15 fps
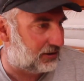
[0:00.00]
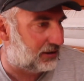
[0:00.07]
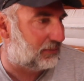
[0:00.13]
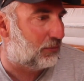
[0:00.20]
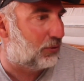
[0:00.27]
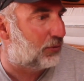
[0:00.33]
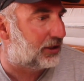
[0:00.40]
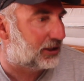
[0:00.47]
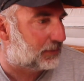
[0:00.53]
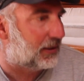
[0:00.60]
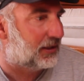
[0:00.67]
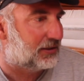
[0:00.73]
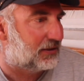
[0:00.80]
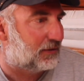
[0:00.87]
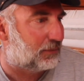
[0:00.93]
more
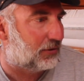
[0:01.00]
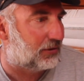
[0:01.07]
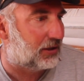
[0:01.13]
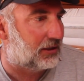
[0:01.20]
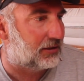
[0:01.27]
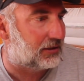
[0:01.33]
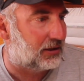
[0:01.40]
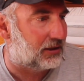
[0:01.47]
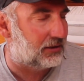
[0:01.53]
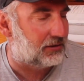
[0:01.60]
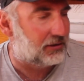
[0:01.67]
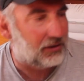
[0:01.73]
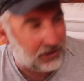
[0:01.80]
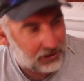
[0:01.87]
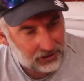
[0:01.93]
expensive product.
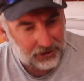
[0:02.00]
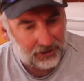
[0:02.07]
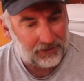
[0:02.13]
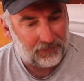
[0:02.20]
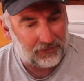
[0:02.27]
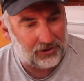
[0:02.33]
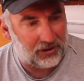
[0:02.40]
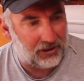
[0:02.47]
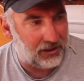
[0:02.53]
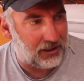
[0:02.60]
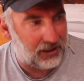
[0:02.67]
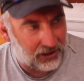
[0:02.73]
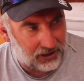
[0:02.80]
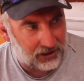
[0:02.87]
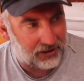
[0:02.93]
And
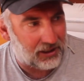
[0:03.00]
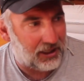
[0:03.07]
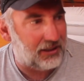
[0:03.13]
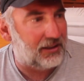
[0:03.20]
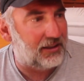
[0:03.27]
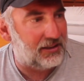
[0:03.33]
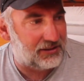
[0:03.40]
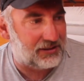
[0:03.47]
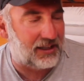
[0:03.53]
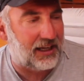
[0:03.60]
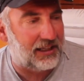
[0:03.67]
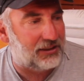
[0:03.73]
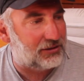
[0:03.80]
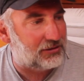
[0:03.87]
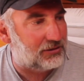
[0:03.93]
again,
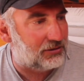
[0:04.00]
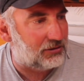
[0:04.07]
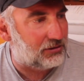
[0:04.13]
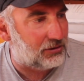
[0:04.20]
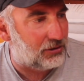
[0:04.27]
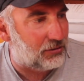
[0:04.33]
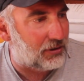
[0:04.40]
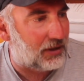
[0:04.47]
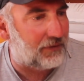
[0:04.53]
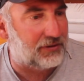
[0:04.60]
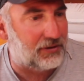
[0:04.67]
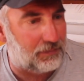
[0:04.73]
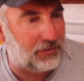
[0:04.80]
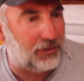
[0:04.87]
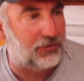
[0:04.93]
that is you having
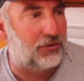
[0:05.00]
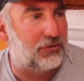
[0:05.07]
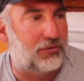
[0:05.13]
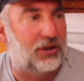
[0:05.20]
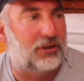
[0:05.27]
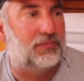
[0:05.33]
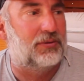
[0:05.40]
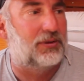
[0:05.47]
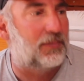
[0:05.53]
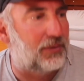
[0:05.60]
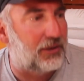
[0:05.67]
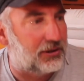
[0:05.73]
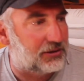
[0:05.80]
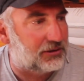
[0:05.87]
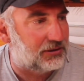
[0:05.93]
to build the trust with the
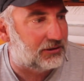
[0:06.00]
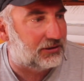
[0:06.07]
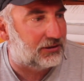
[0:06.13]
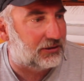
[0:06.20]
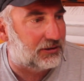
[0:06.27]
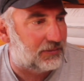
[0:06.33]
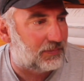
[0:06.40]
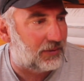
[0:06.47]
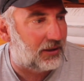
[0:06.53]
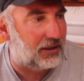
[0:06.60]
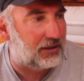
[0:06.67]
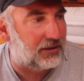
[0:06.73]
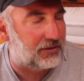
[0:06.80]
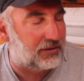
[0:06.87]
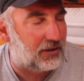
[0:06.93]
person you're
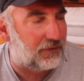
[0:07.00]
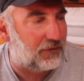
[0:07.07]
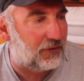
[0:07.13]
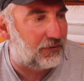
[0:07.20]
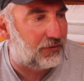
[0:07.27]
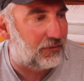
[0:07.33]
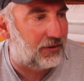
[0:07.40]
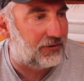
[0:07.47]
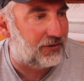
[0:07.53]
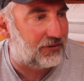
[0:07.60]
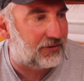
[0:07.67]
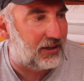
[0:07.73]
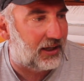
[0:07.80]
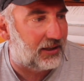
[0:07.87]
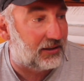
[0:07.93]
buying the stuff off to
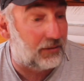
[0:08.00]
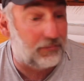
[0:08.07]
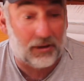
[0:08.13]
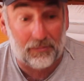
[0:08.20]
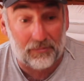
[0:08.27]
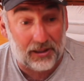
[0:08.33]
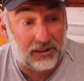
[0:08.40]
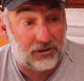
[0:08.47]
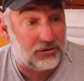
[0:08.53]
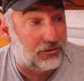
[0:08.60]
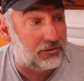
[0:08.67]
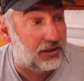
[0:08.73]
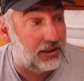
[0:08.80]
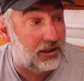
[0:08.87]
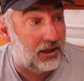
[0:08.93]
understand, and make
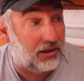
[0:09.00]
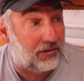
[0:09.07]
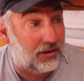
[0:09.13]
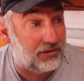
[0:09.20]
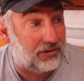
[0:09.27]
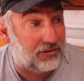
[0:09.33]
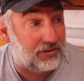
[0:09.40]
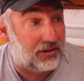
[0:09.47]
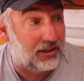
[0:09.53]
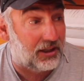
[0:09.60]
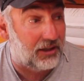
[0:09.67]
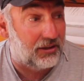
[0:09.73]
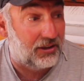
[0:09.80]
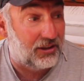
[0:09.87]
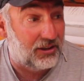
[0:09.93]
sure they are
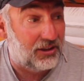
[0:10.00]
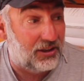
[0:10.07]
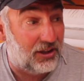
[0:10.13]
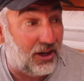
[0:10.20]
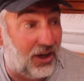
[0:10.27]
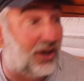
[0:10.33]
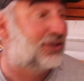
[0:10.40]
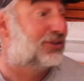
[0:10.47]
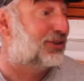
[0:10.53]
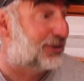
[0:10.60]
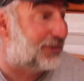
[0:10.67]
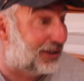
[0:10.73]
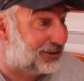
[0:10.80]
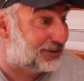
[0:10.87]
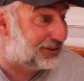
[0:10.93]
understand. Ask the
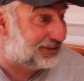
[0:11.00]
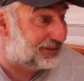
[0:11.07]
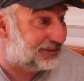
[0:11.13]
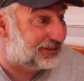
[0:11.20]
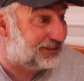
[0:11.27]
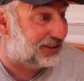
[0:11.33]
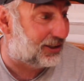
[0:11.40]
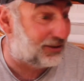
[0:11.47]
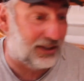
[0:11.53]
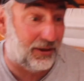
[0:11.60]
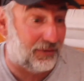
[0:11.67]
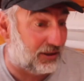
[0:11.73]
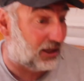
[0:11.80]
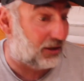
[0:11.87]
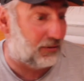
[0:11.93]
question.
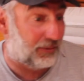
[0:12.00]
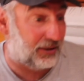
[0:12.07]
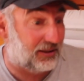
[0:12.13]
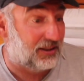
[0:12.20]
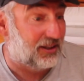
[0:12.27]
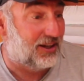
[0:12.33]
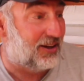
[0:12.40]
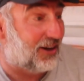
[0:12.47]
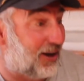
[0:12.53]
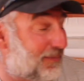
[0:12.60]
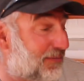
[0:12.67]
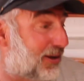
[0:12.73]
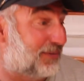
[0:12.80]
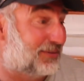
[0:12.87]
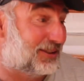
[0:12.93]
There we go. I mean,
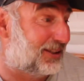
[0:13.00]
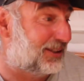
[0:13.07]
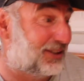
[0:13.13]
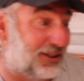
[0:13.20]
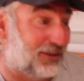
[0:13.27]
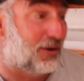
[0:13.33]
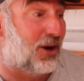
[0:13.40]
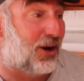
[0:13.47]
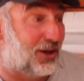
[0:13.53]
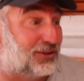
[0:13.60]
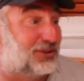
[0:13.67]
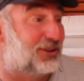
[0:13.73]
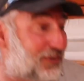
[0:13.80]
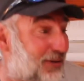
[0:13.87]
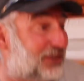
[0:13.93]
I'm telling you,
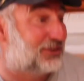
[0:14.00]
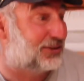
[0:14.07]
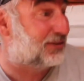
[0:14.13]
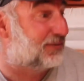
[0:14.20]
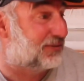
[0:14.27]
ask the question